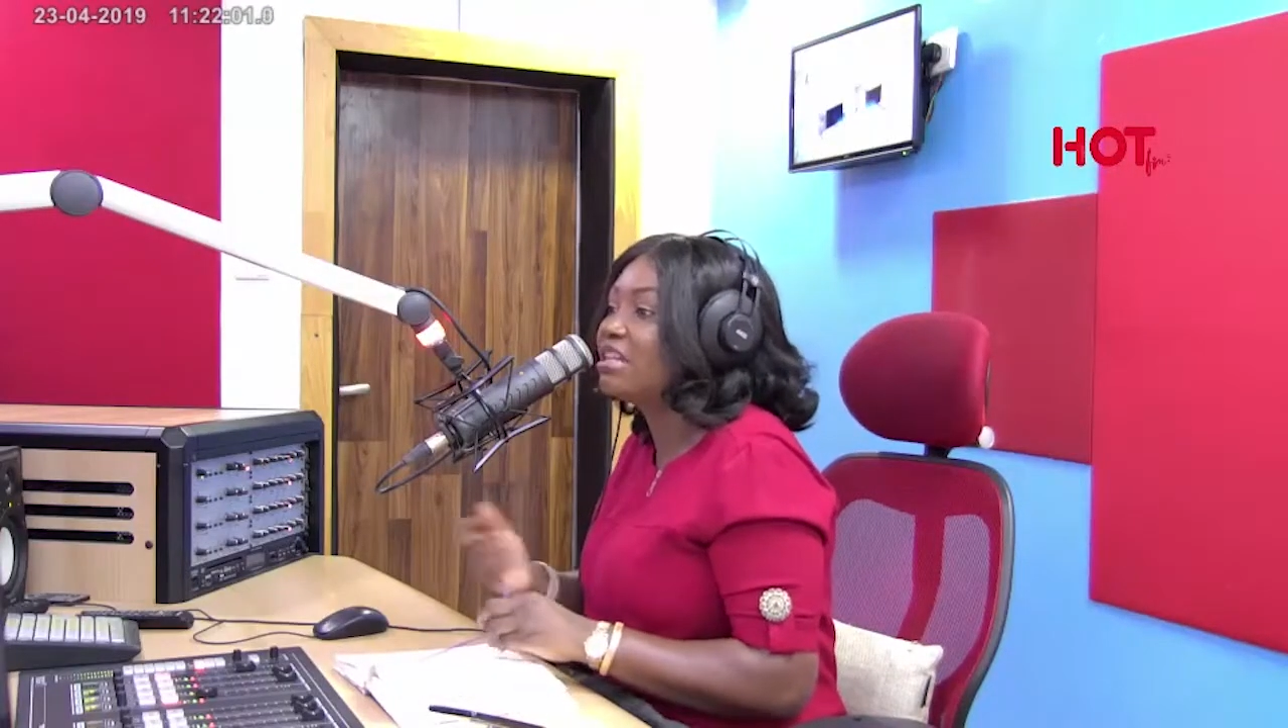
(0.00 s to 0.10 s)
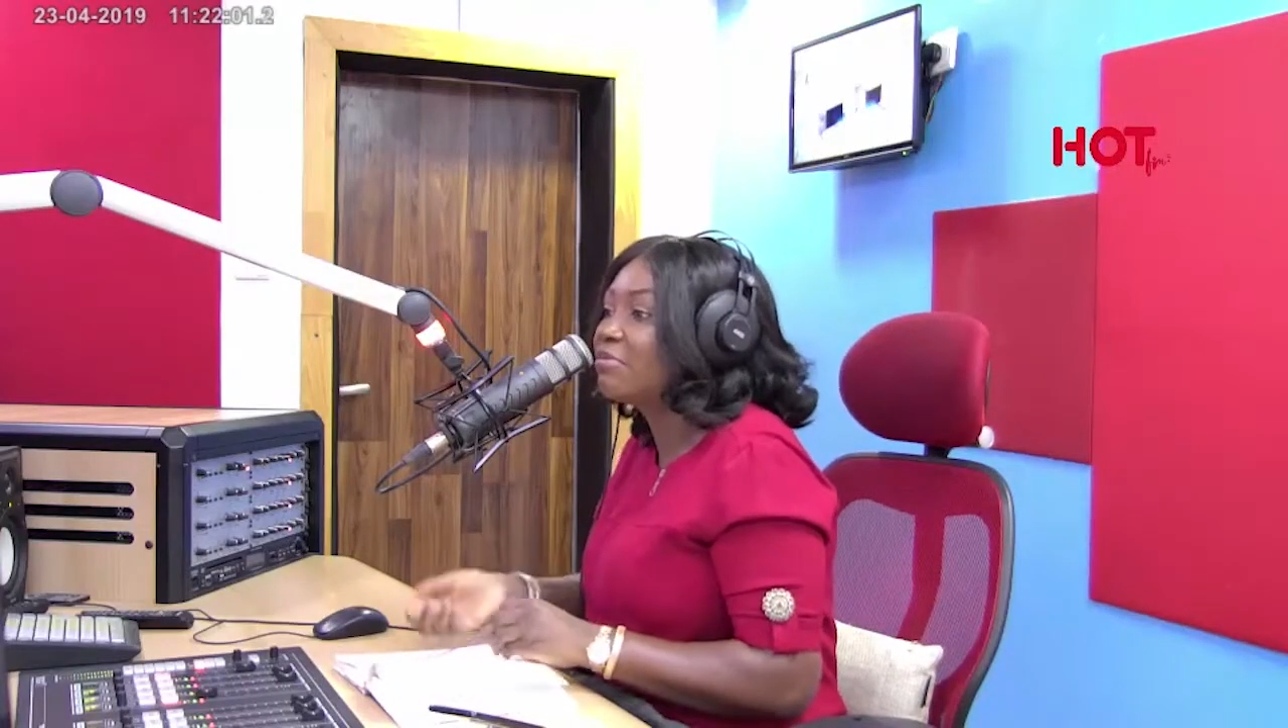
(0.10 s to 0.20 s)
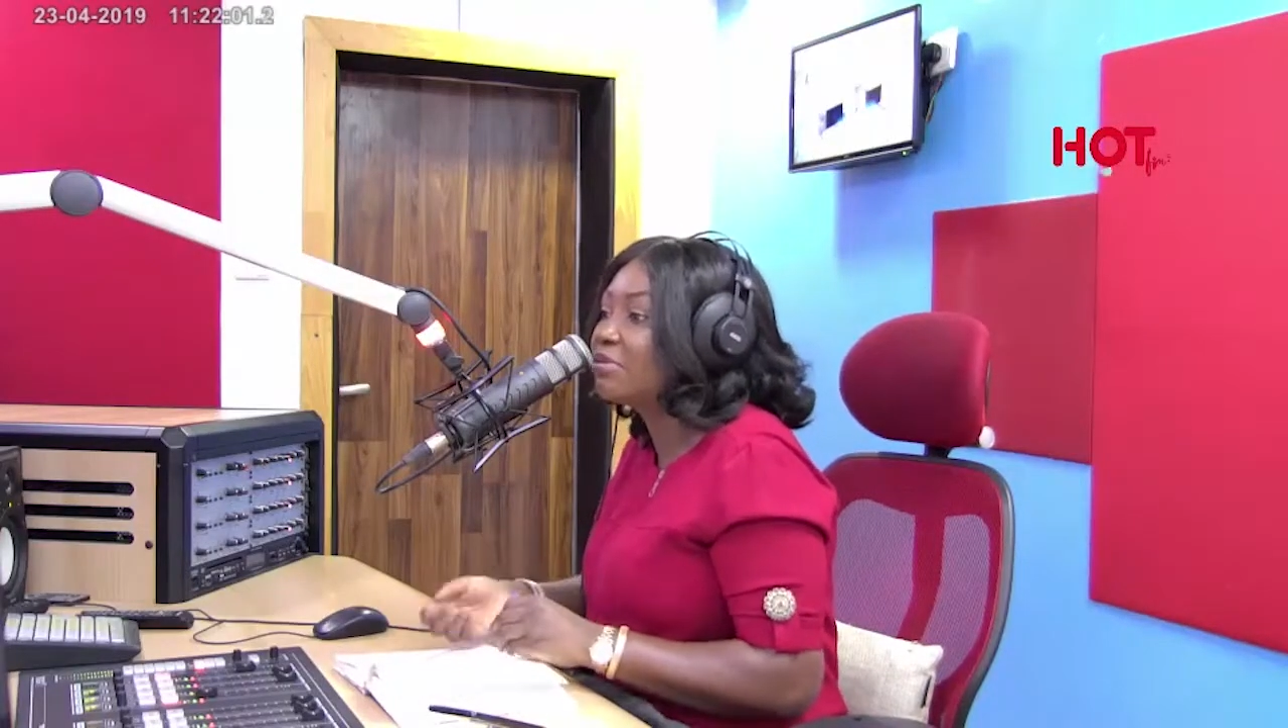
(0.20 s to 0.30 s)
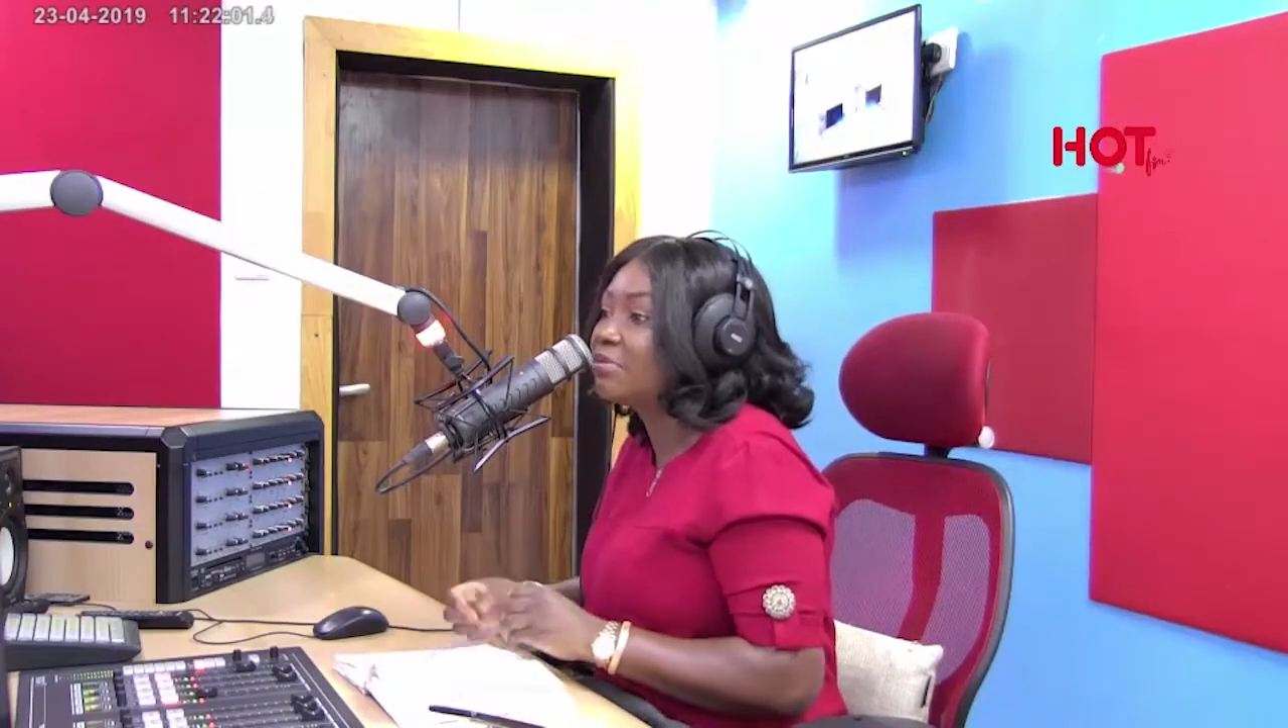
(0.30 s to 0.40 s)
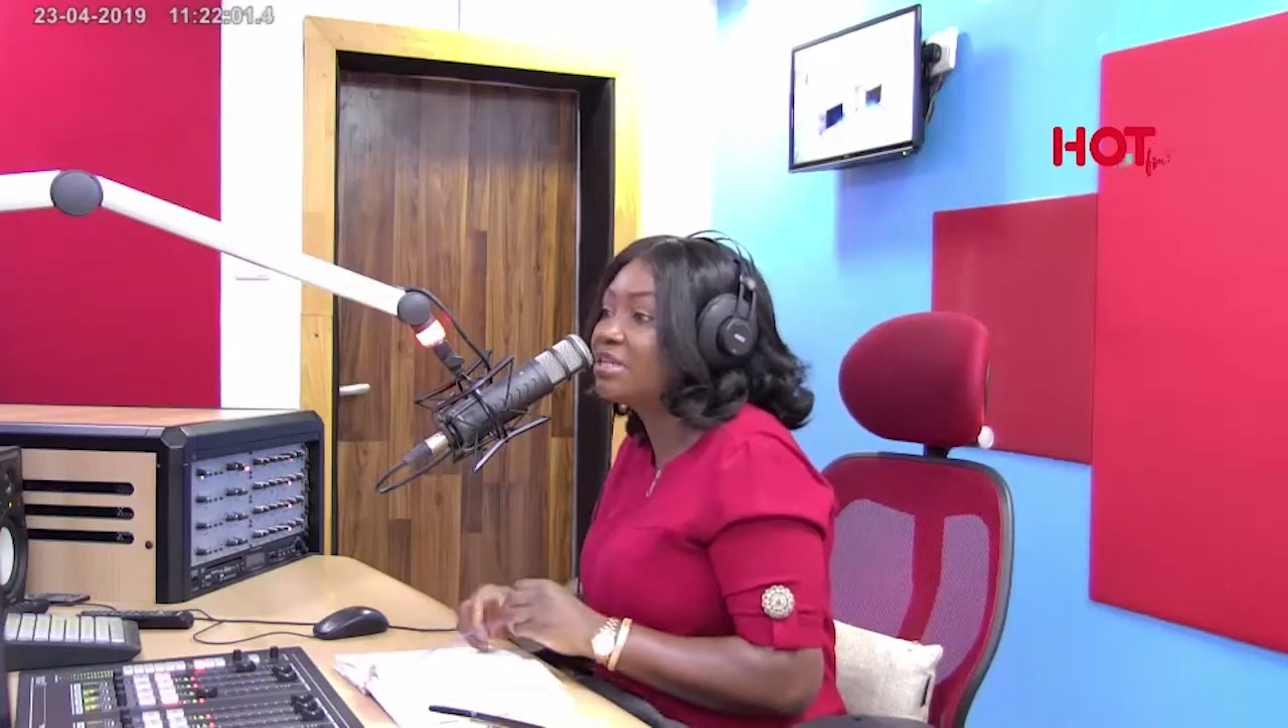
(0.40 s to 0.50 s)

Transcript: slept with the